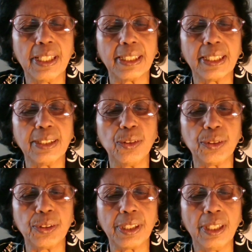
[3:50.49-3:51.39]
Like that,
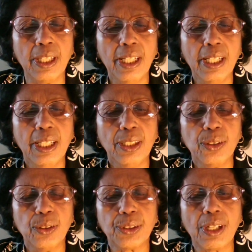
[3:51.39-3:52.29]

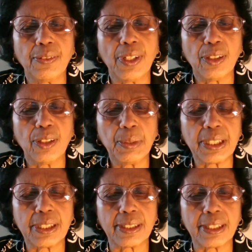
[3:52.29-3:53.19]
you start one of the
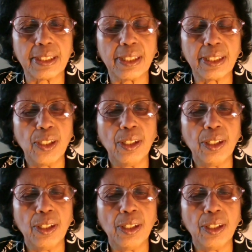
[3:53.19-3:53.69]
businesses,